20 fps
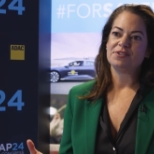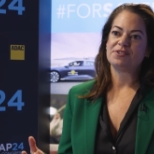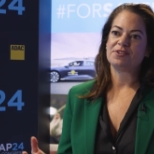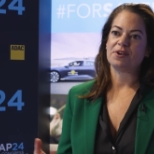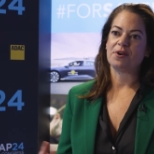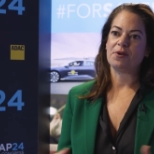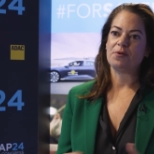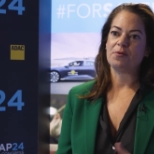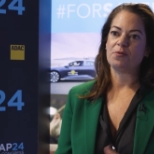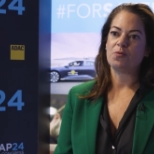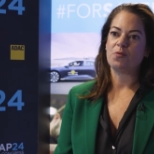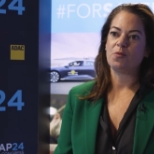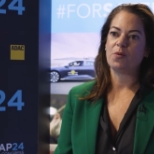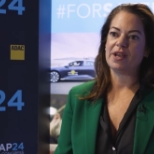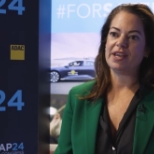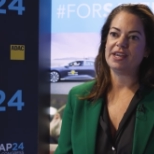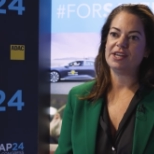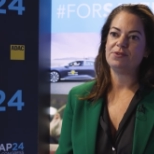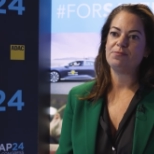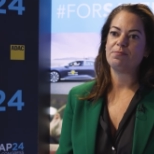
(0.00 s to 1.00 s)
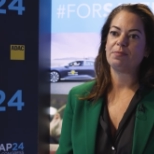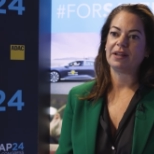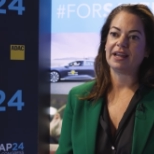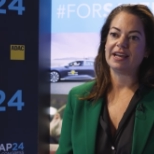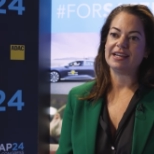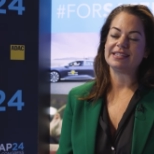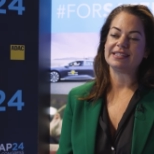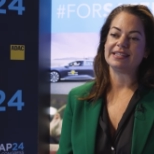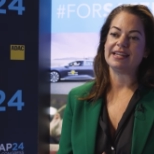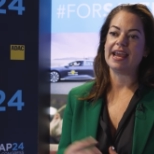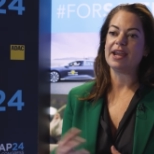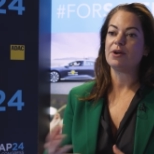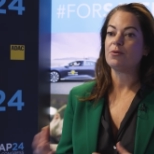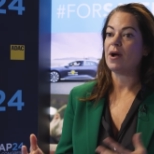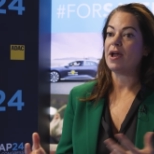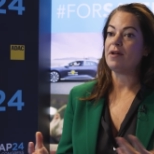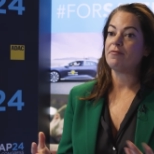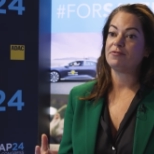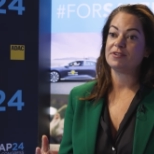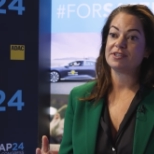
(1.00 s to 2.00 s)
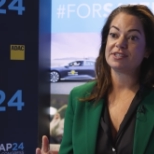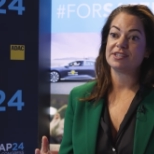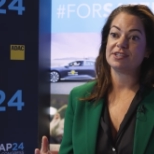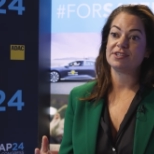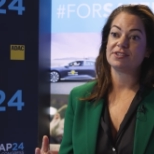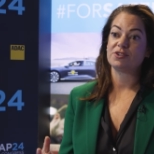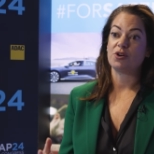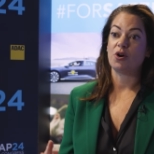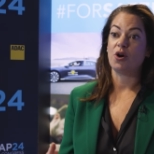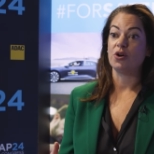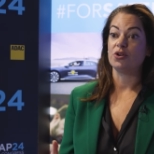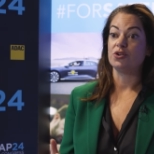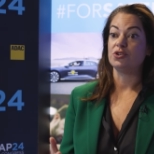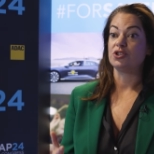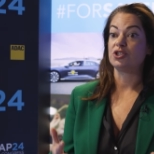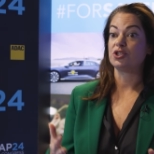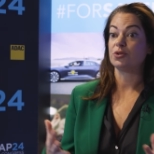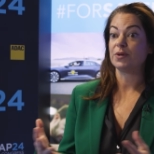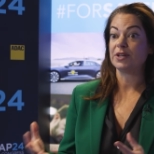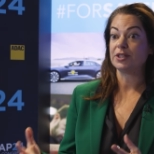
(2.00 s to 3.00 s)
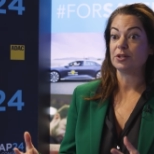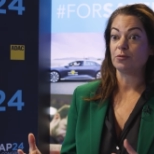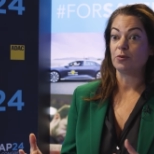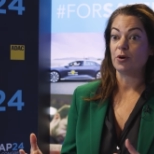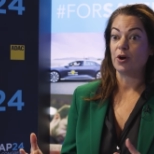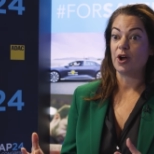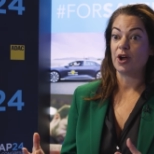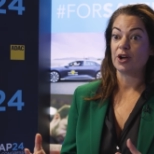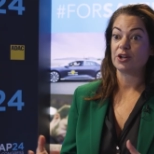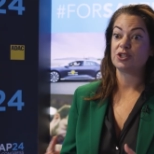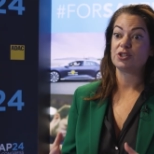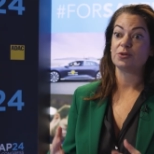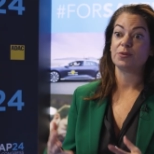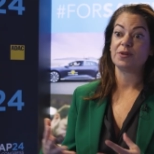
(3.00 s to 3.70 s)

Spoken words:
So we place an equal emphasis on doing the work,